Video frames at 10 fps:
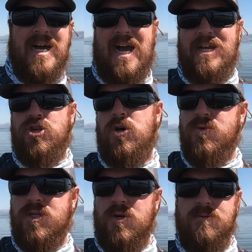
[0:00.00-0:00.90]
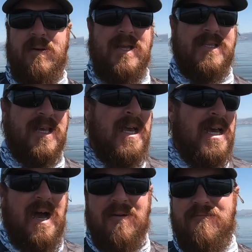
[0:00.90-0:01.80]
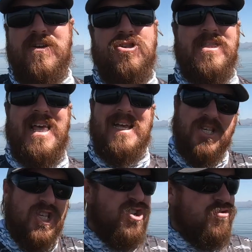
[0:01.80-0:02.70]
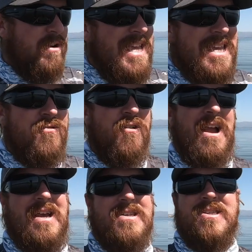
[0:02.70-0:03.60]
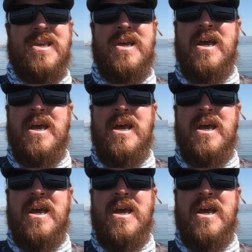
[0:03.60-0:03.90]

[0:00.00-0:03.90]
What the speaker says: I chose those baits. I'm fishing that stringy grass,